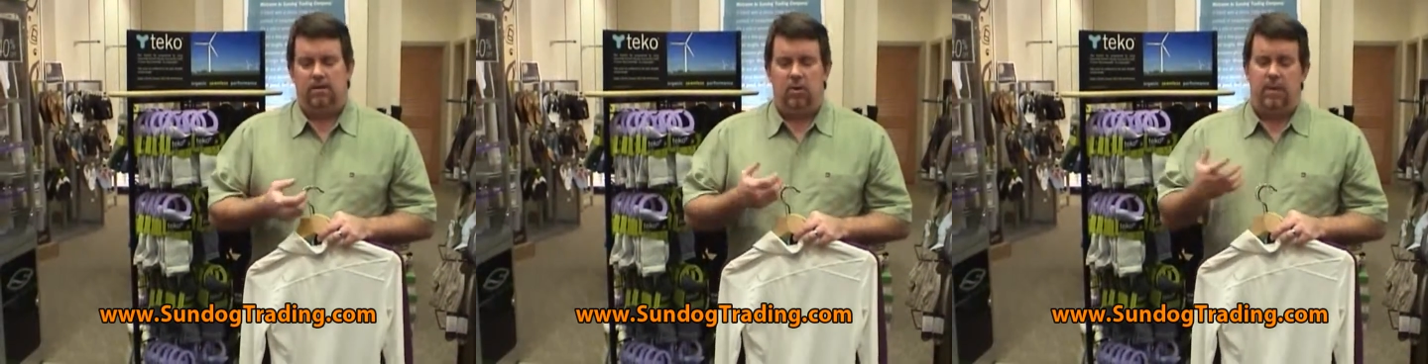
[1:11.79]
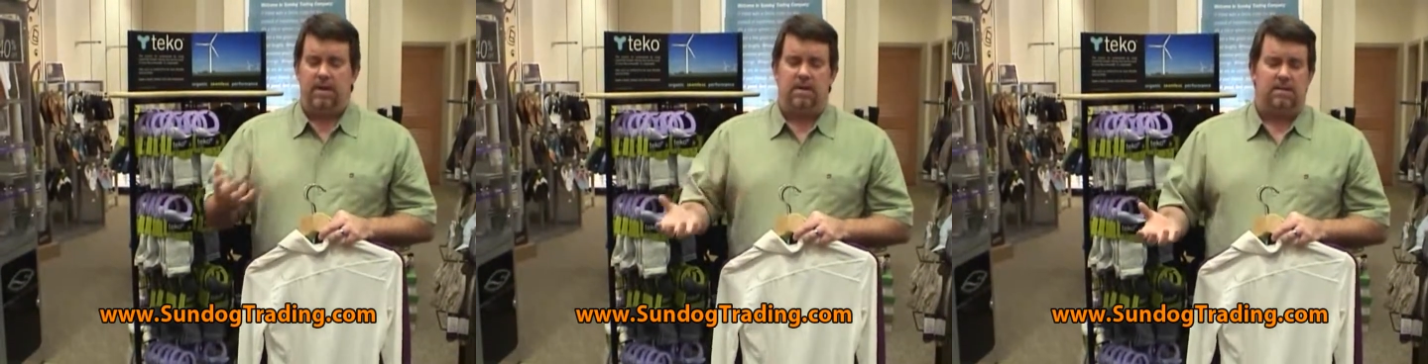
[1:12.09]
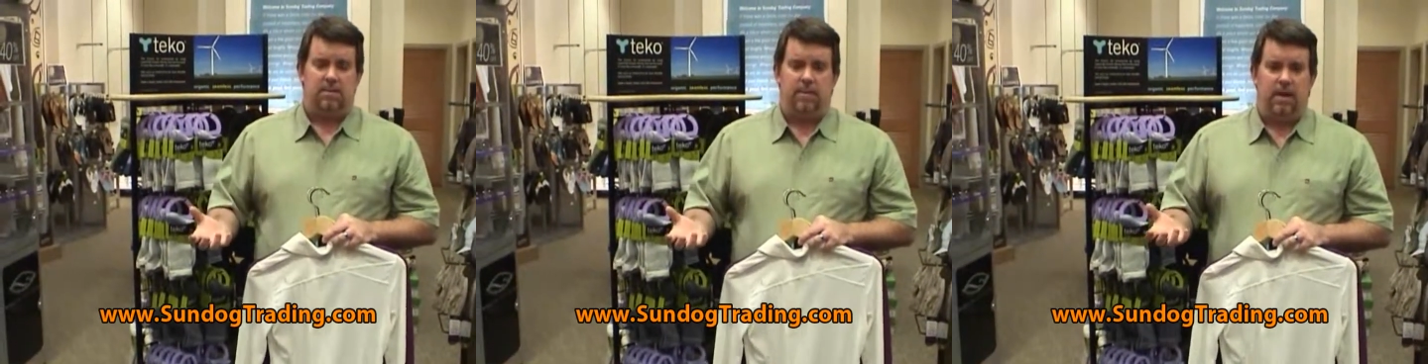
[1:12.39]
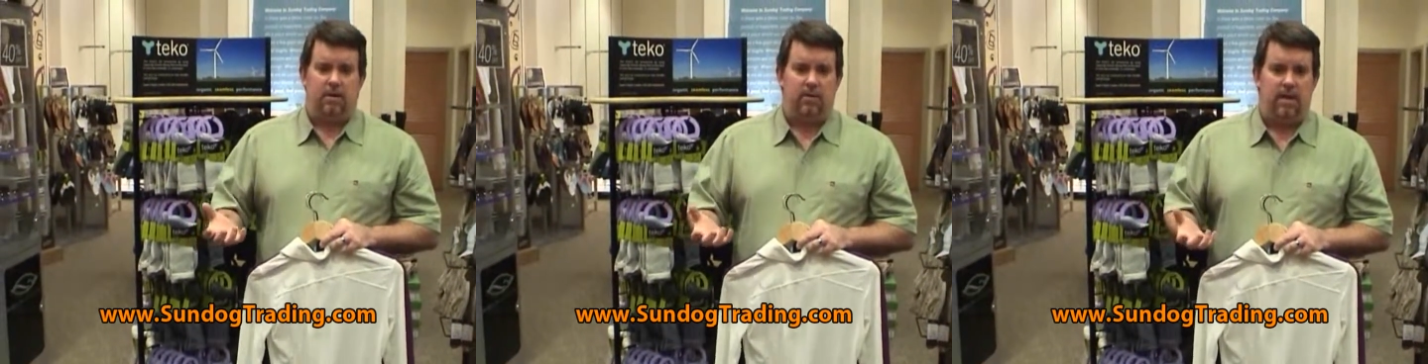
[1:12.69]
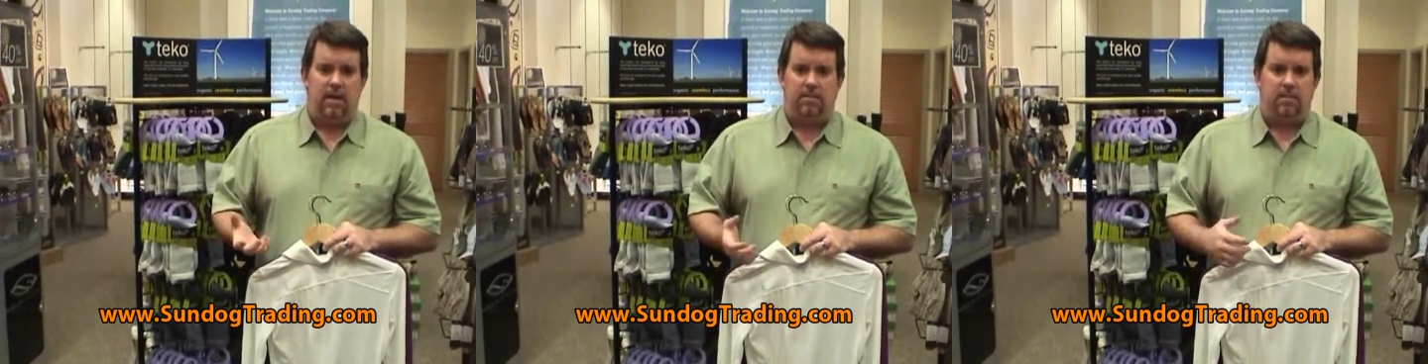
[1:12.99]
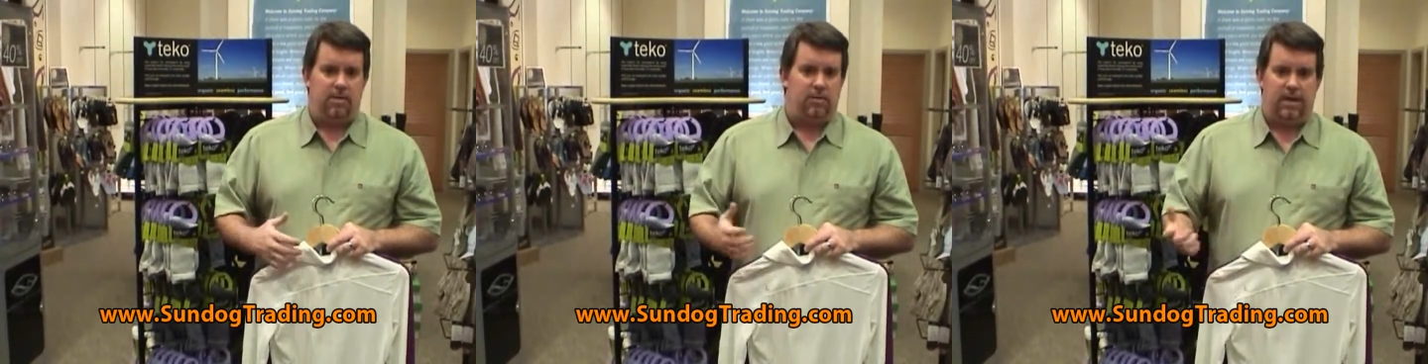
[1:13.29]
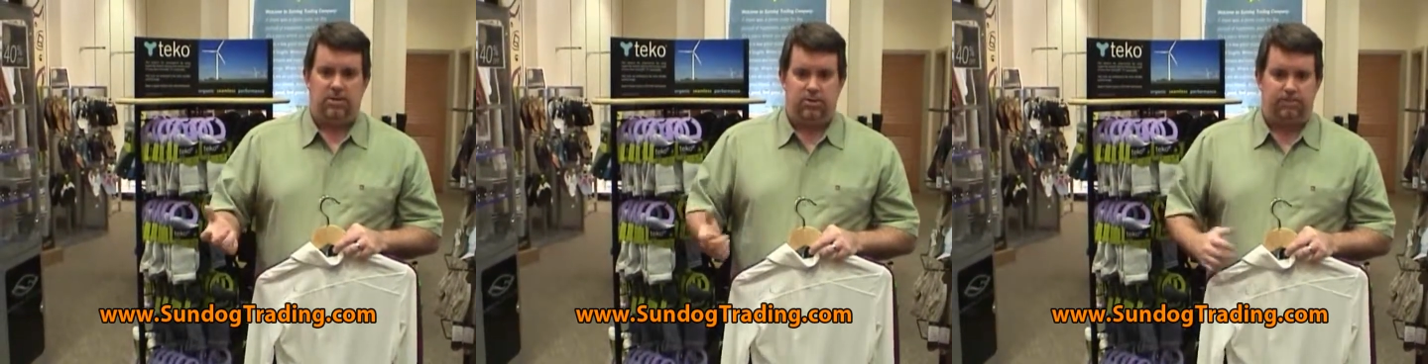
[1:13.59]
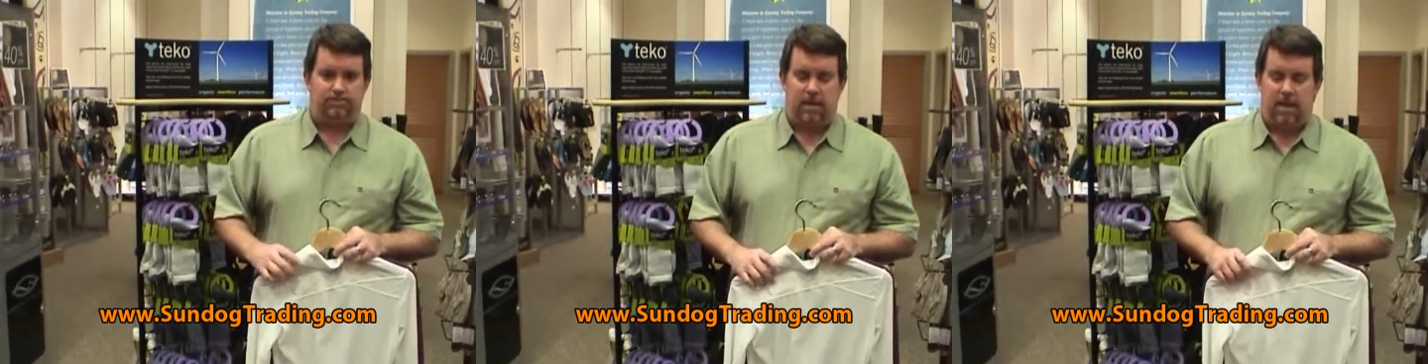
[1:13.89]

Nobody does it better than Mother Nature,